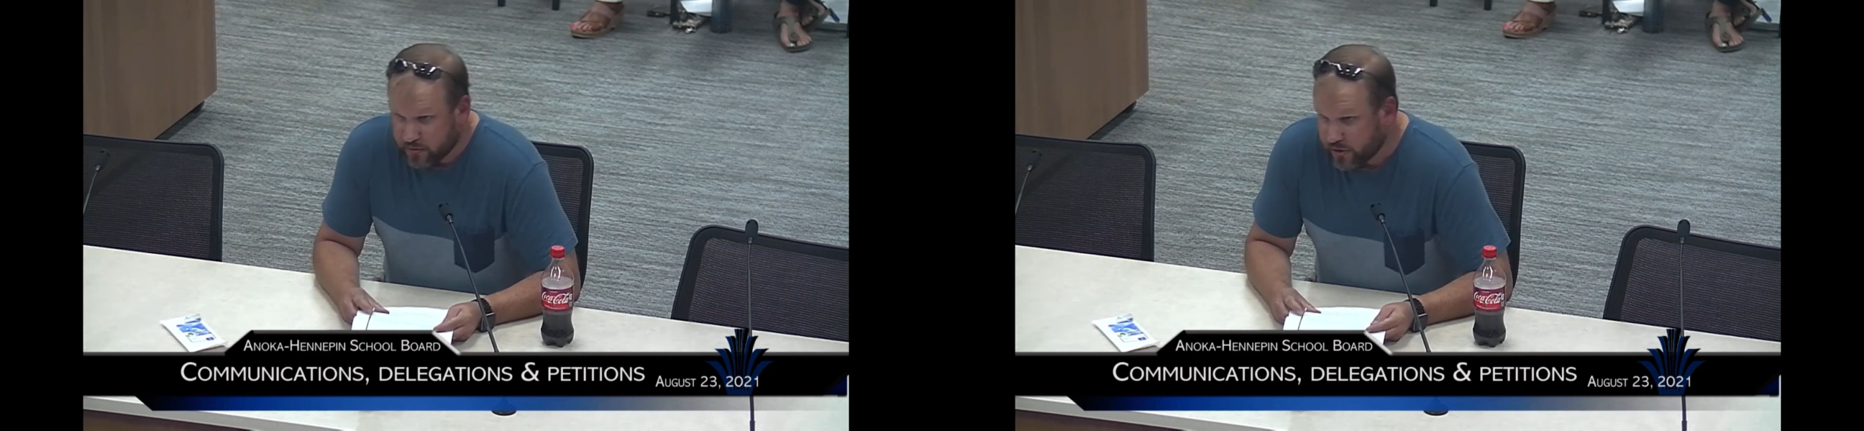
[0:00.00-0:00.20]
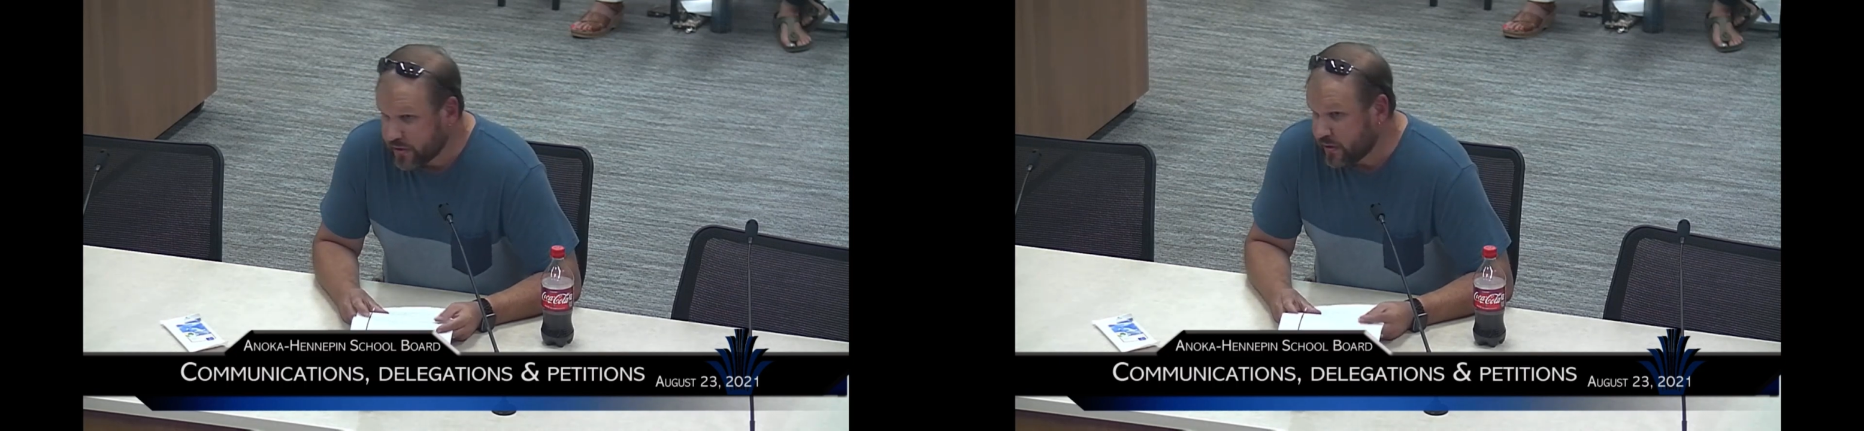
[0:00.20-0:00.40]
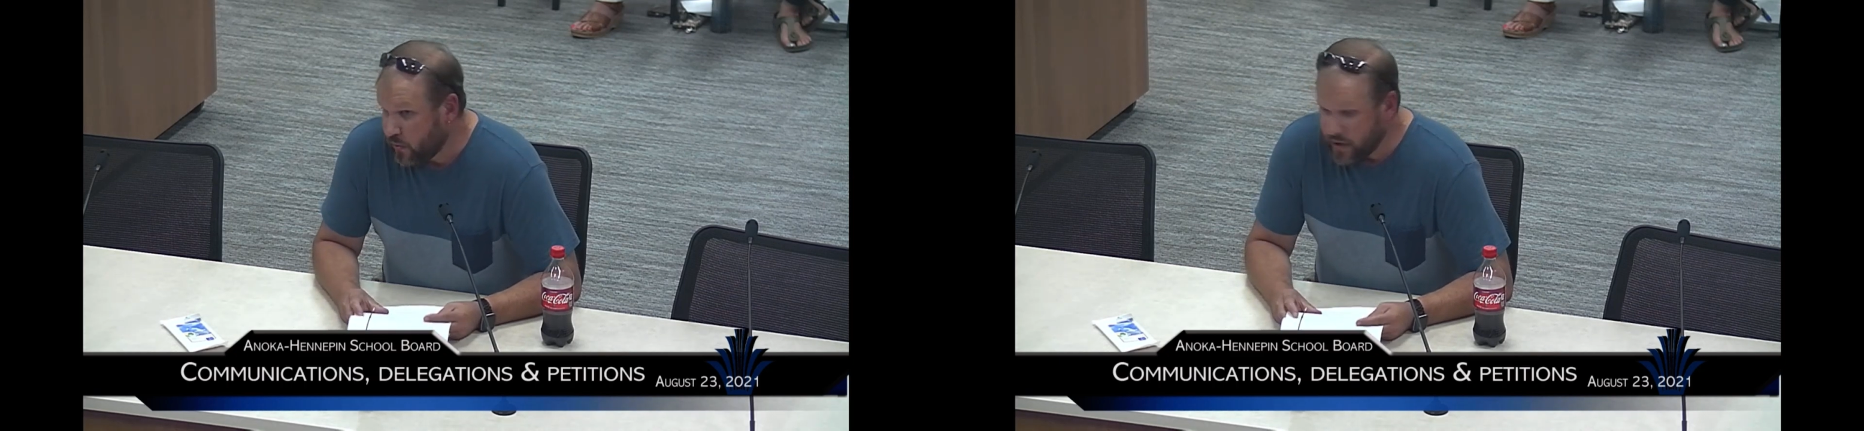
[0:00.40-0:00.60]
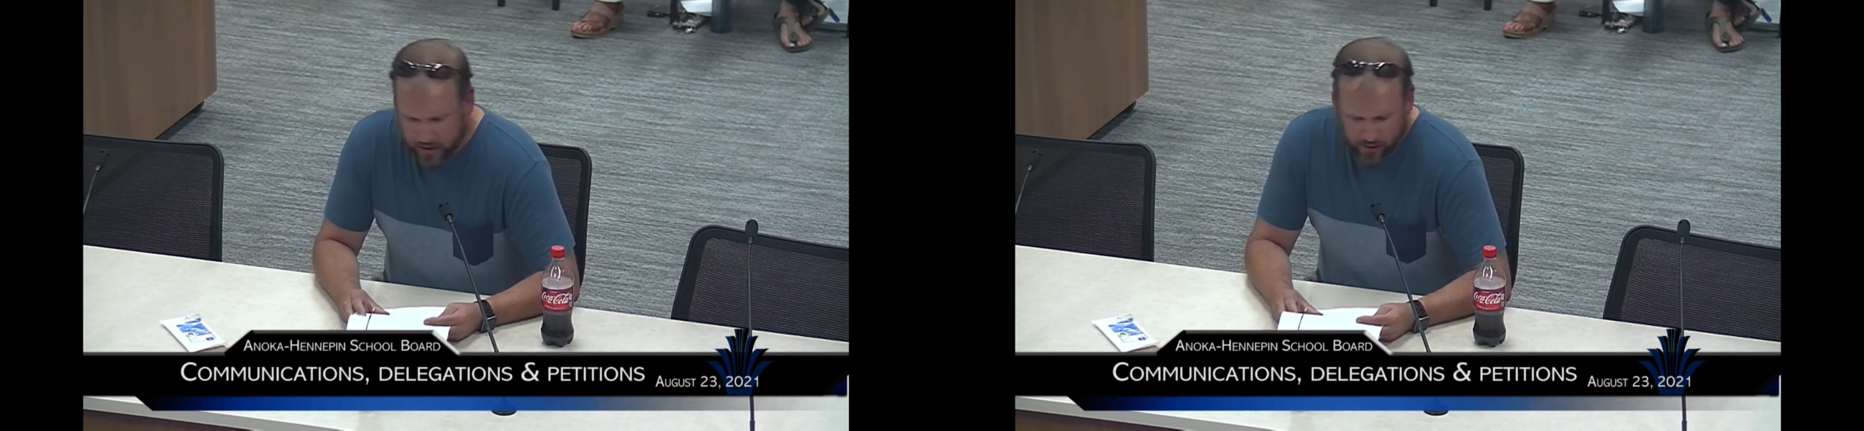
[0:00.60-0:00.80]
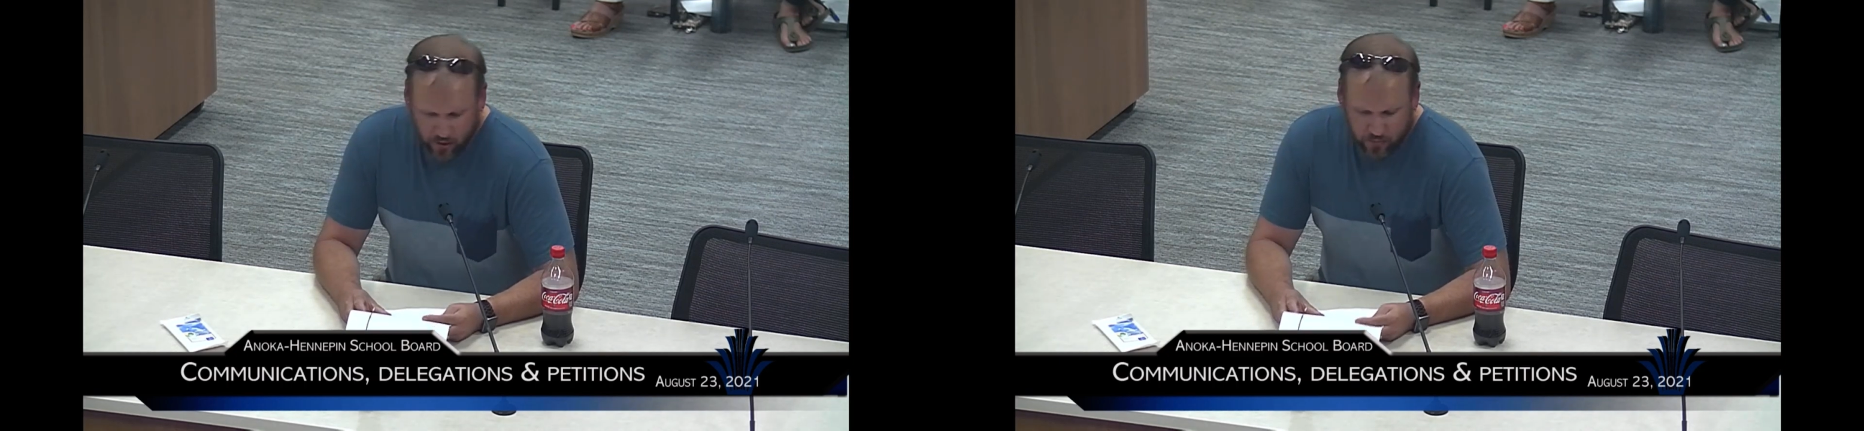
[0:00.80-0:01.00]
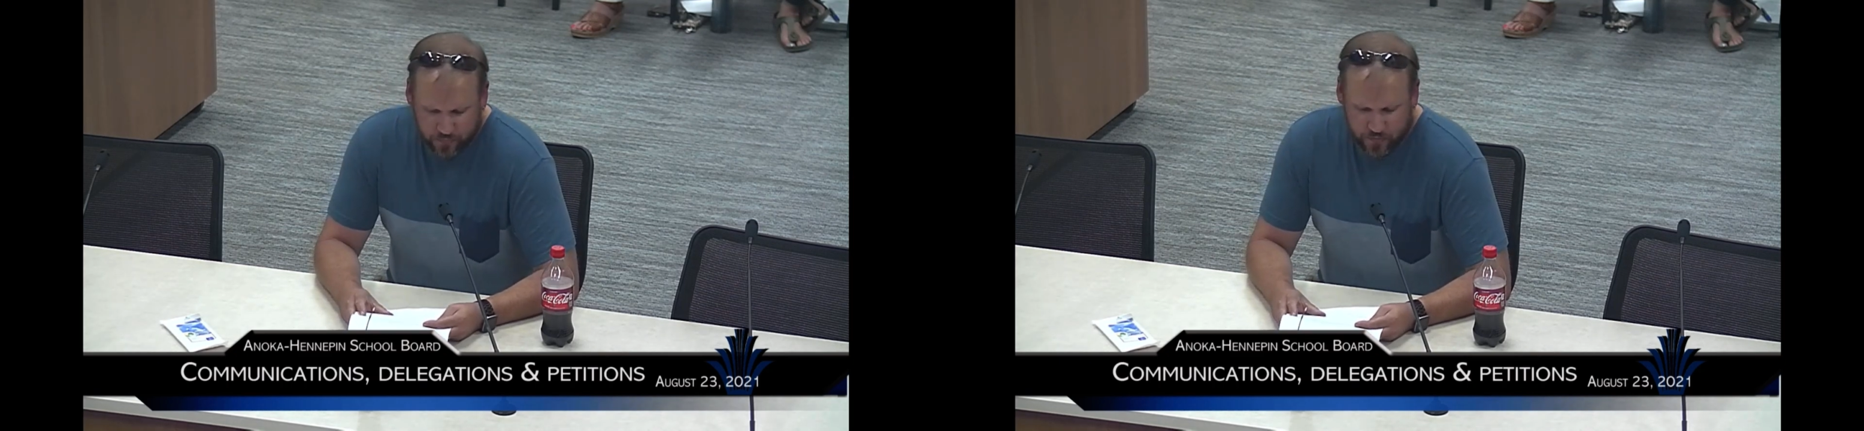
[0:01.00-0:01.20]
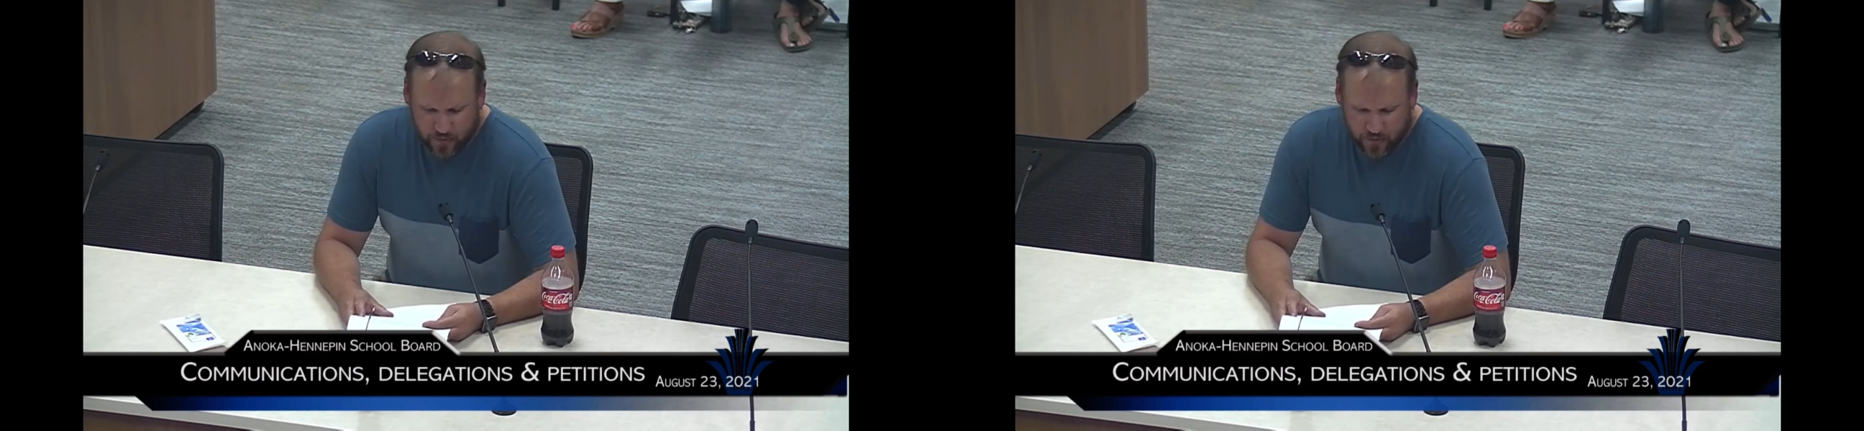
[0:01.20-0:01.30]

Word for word: so just a week ago,